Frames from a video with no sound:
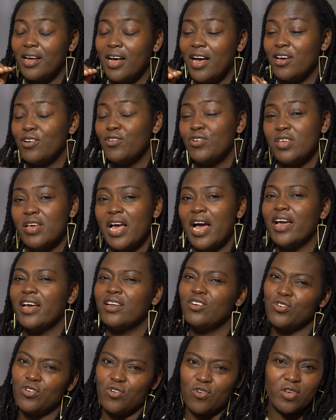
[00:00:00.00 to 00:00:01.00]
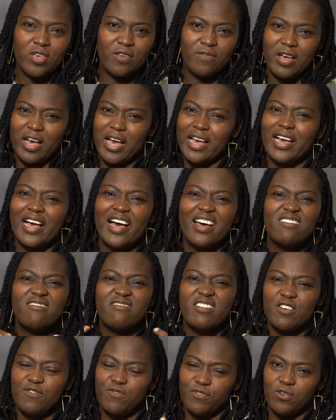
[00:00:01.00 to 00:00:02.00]
I don't know if I can't
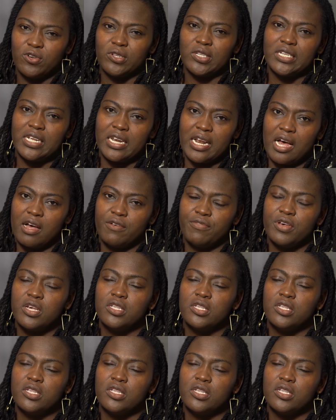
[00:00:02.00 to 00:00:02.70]
reinforce enough.